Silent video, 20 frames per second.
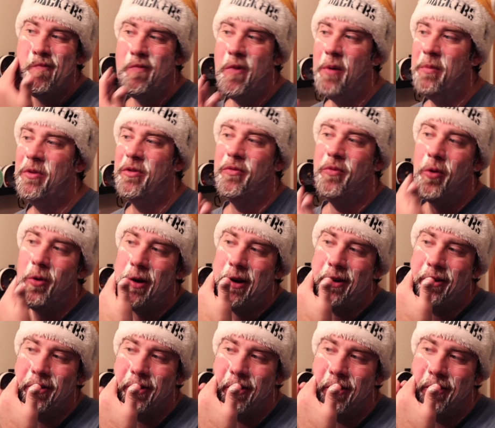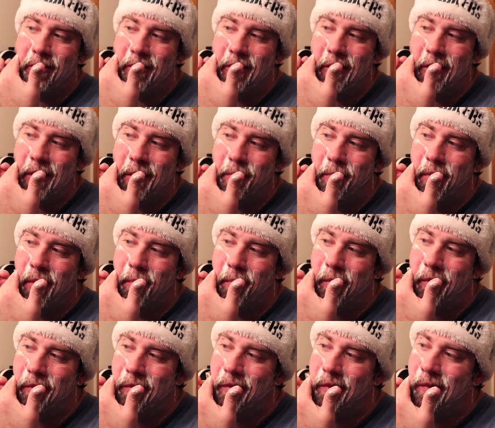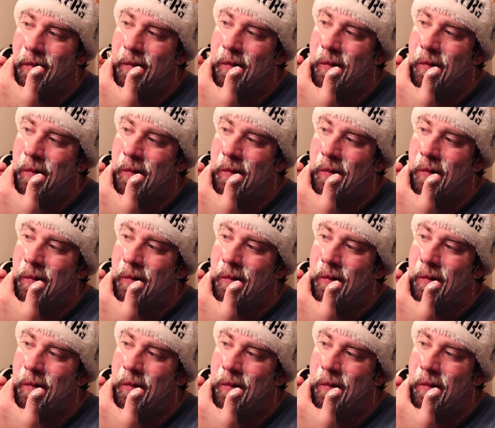Almost 40 years old, still getting pimples.